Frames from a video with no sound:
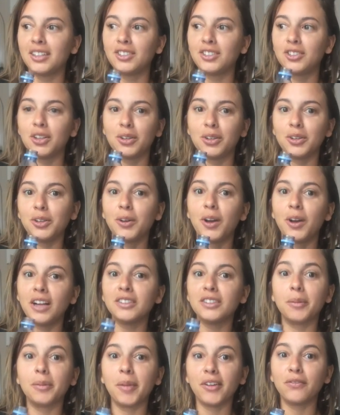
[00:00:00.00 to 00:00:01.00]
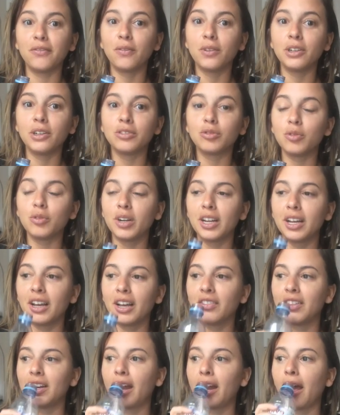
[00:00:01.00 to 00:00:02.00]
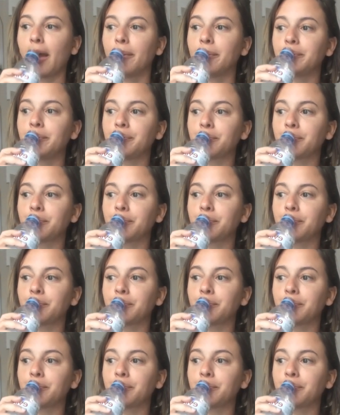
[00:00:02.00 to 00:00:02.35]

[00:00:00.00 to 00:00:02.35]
So you guys are my first reading of the day.